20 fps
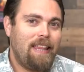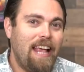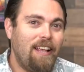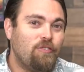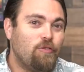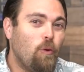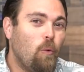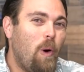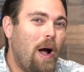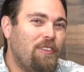
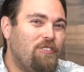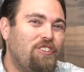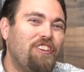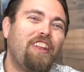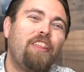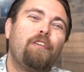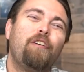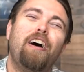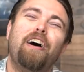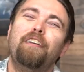Thanks for watching
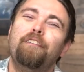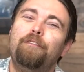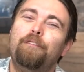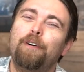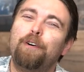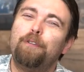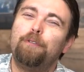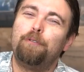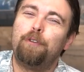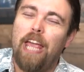another
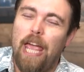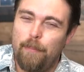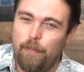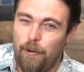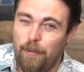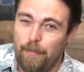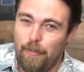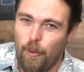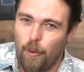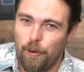Unfiltered
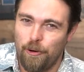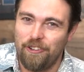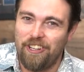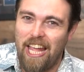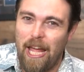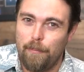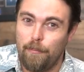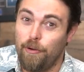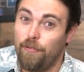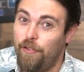Gamer board
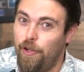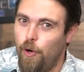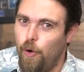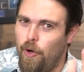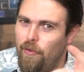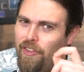game review.